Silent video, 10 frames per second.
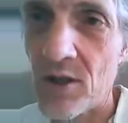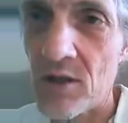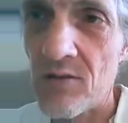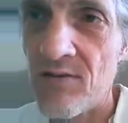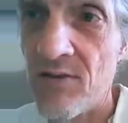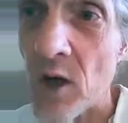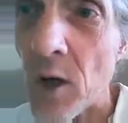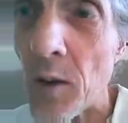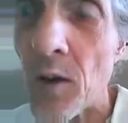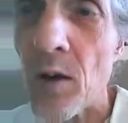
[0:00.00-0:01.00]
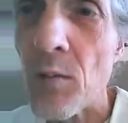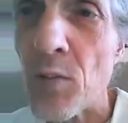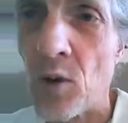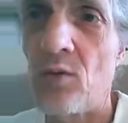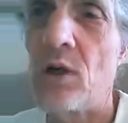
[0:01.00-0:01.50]
It's very
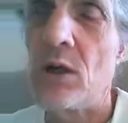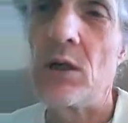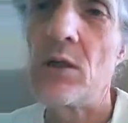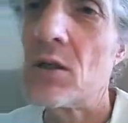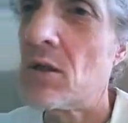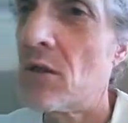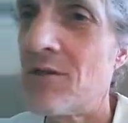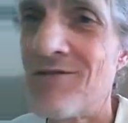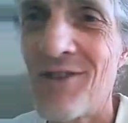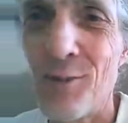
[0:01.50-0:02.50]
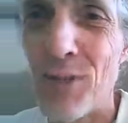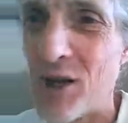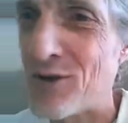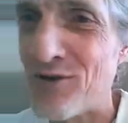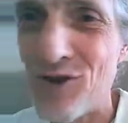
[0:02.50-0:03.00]
potentizing and
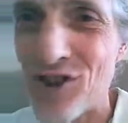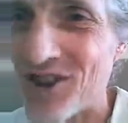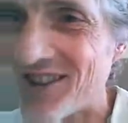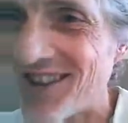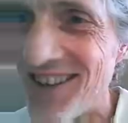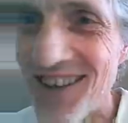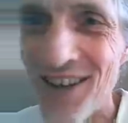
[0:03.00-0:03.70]
powerful, and